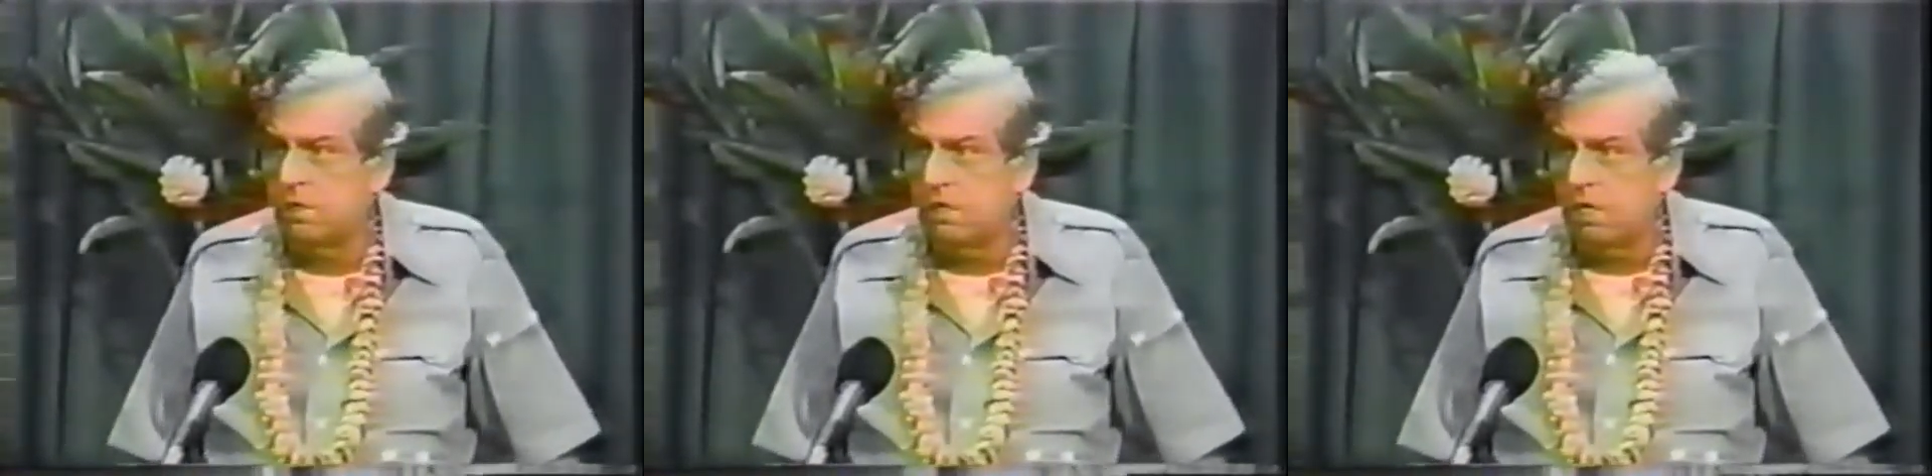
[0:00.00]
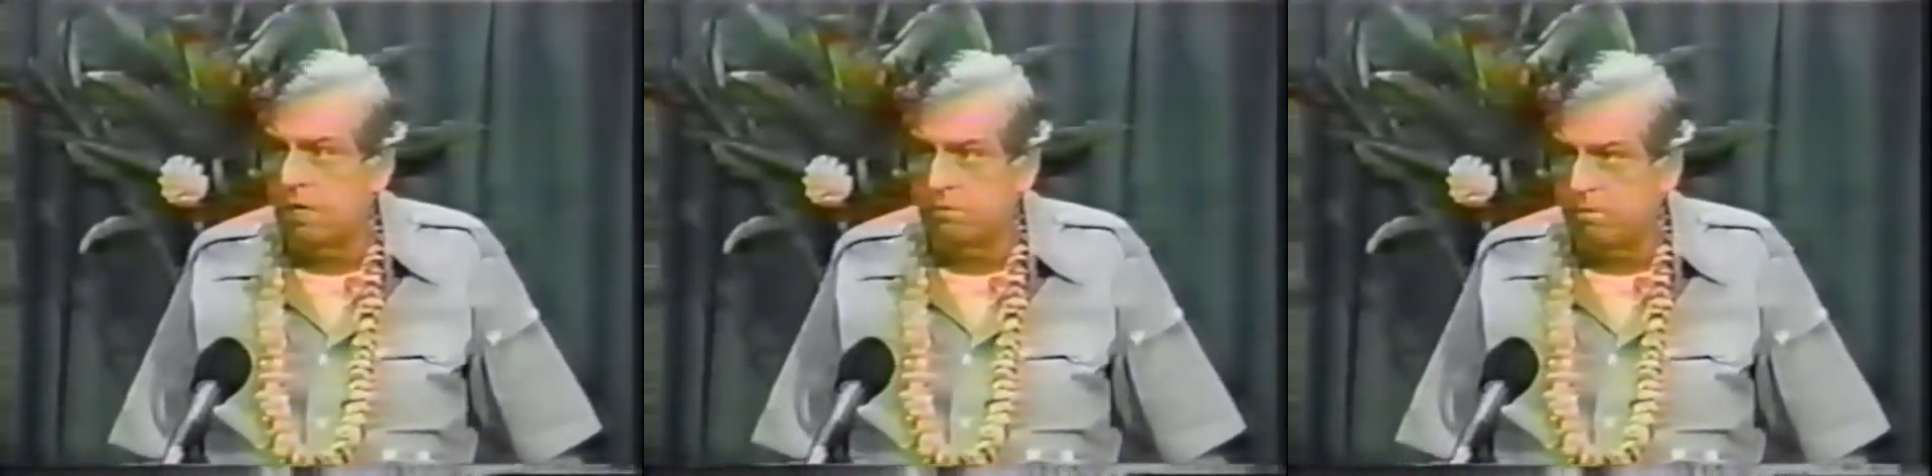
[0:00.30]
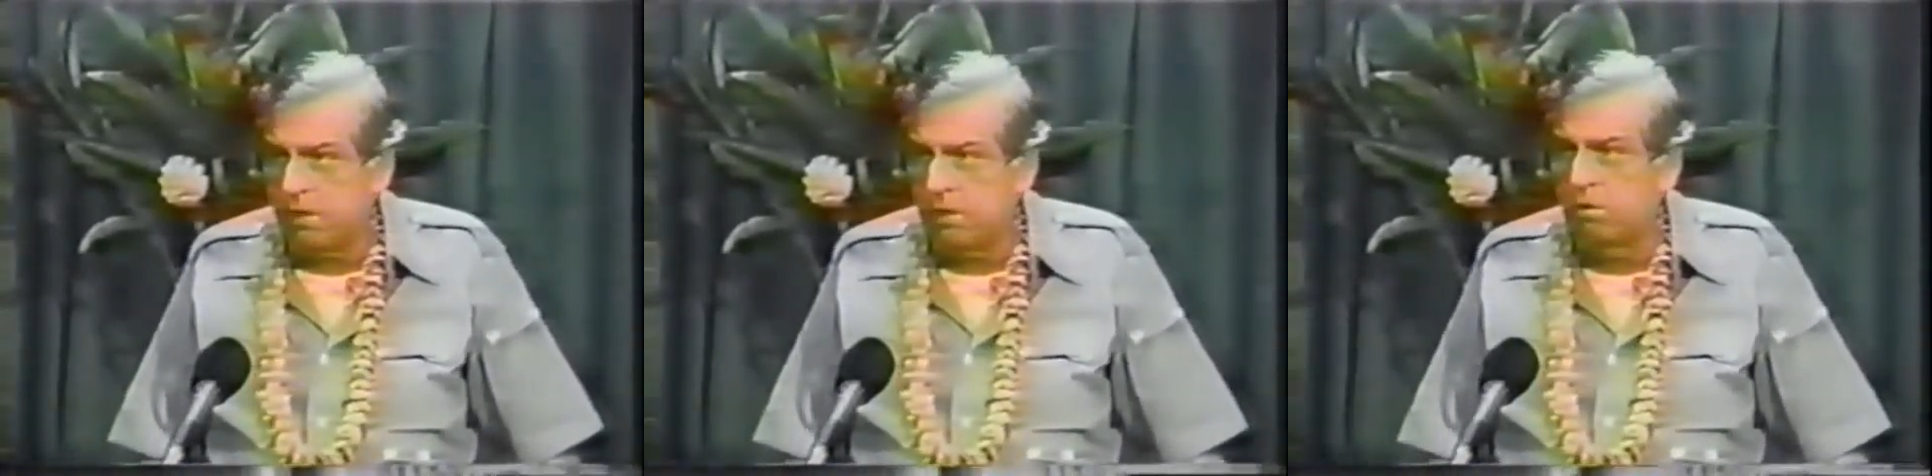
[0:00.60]
of the
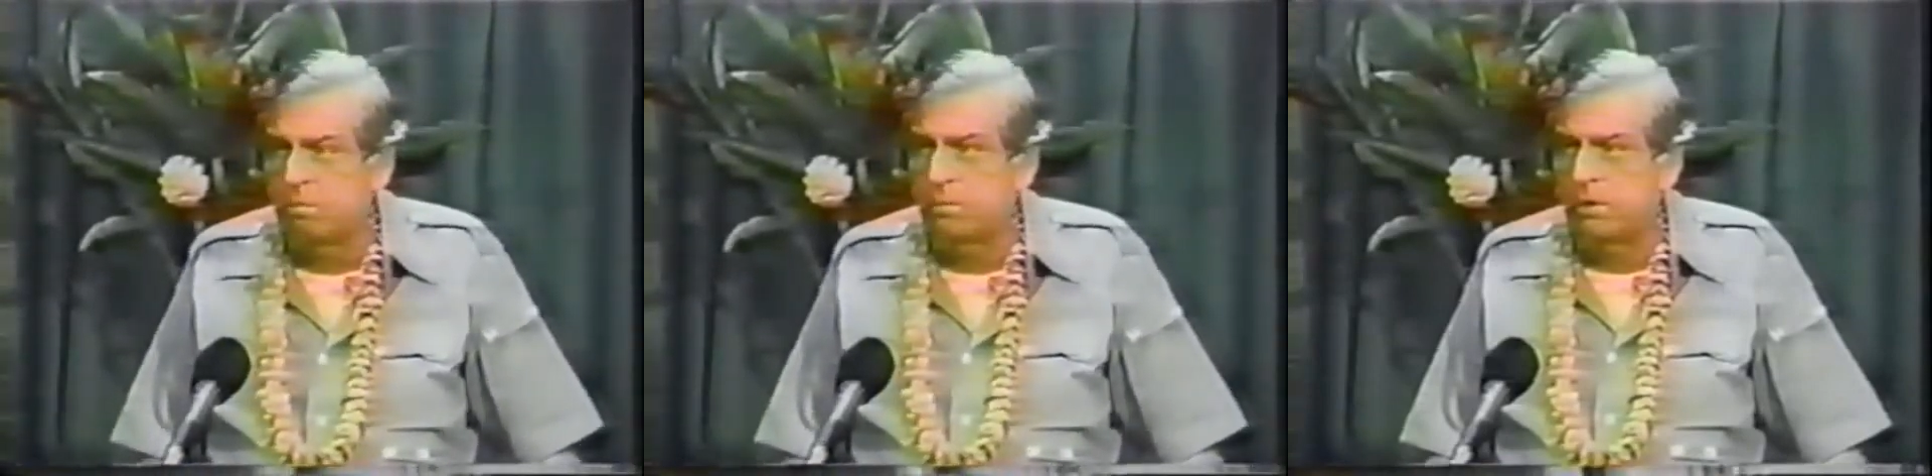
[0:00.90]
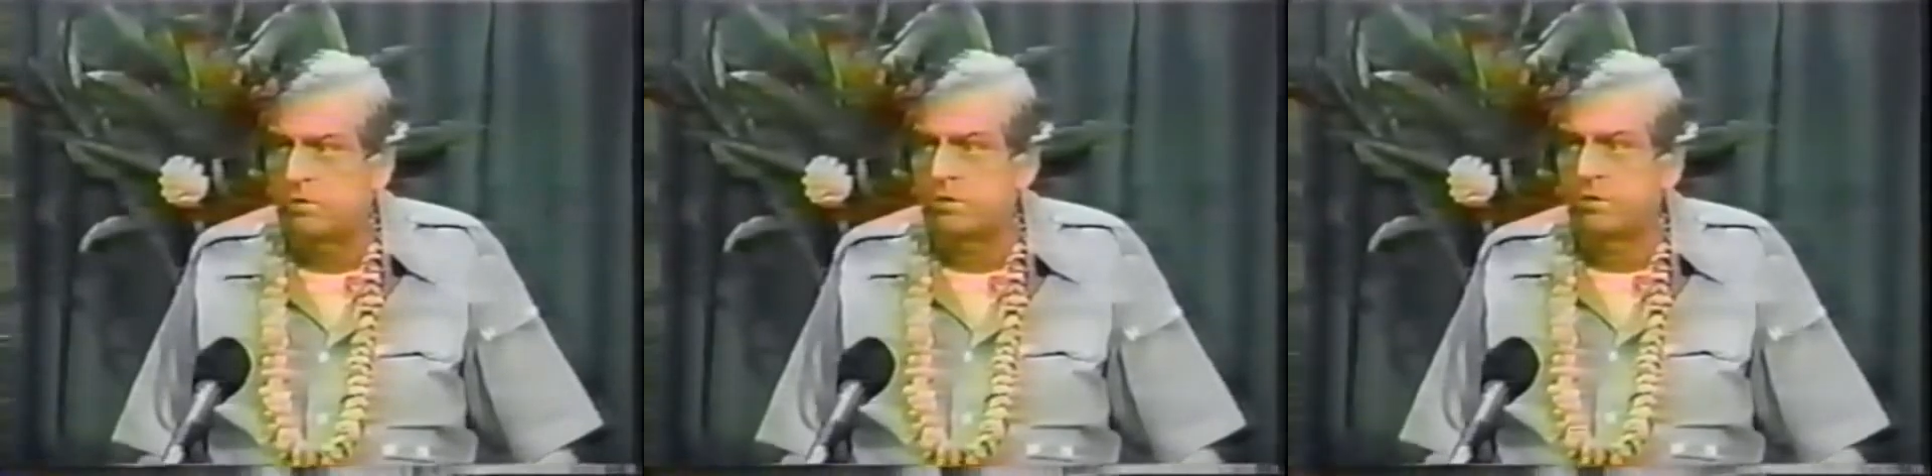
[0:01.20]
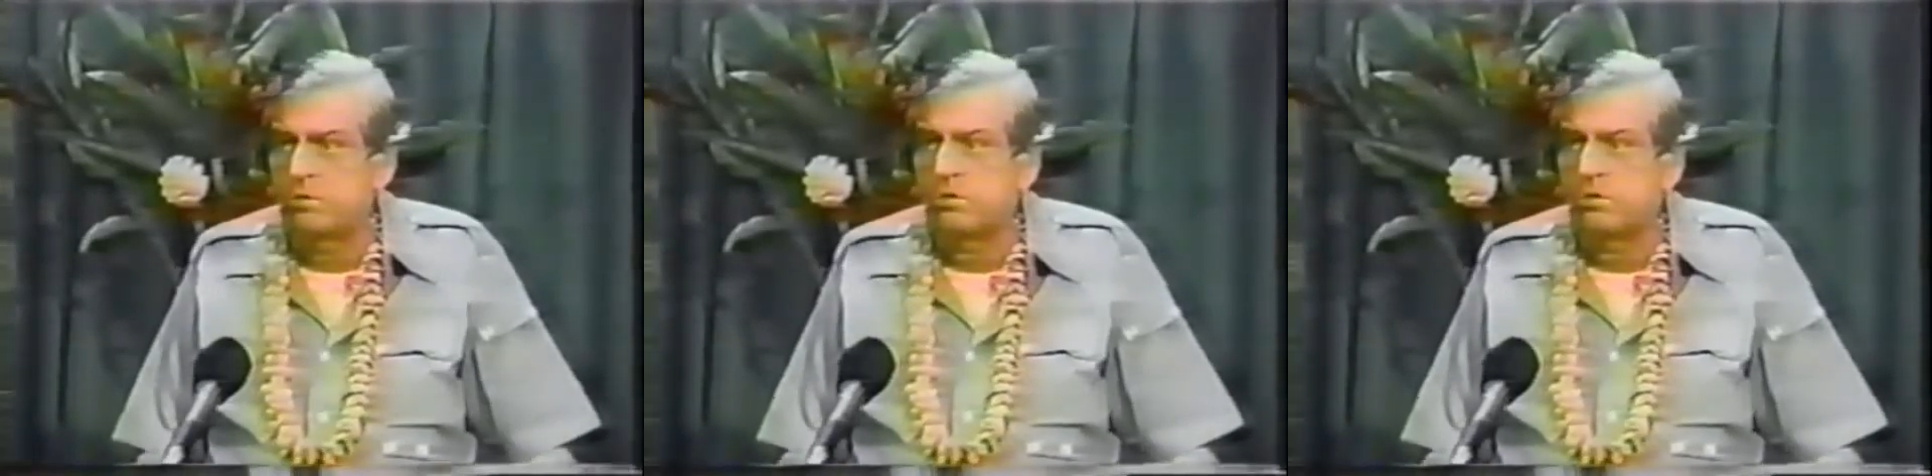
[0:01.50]
big corporations,